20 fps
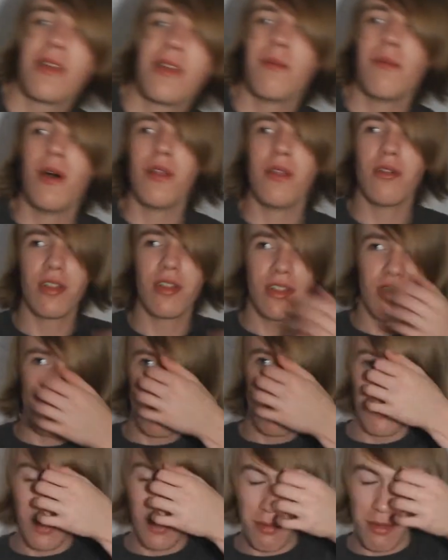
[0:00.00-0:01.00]
me some other
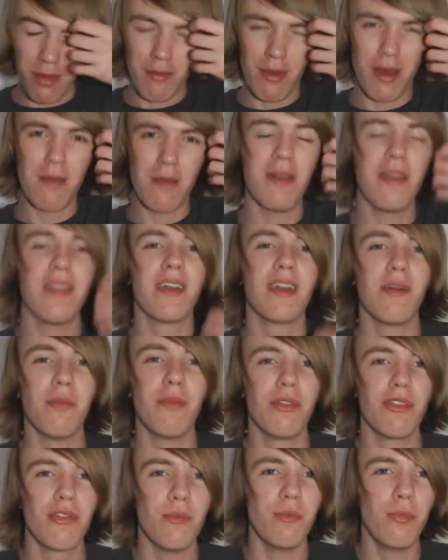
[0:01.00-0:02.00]
stuff. Like my mom had like
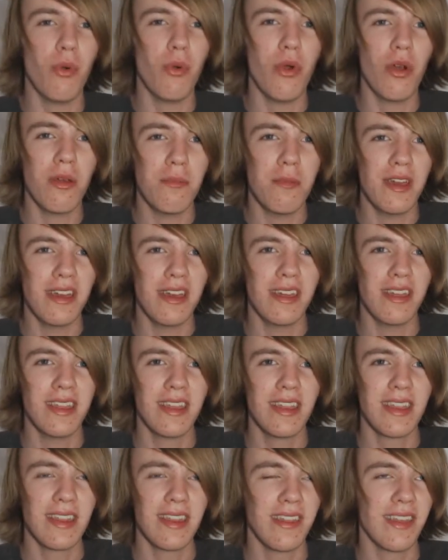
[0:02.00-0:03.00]
a bunch of boy
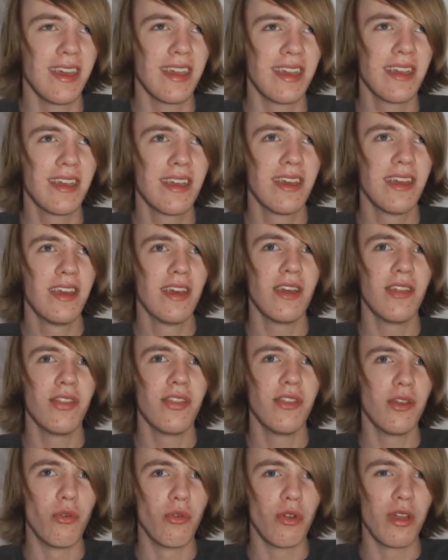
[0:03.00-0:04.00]
bands and like
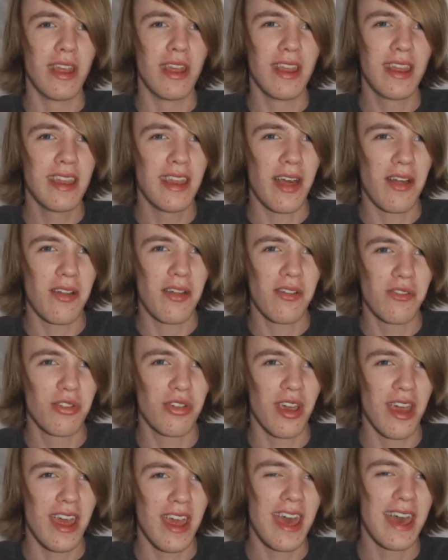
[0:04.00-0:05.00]
the Grease
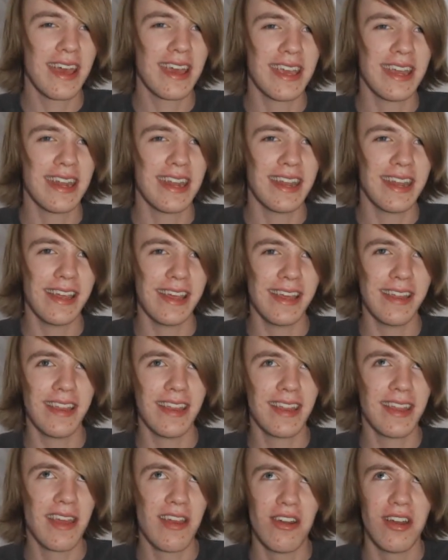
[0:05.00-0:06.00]
soundtrack and
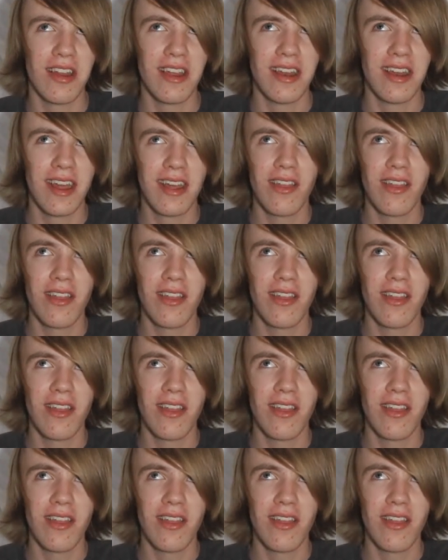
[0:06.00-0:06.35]
uh, the Saturday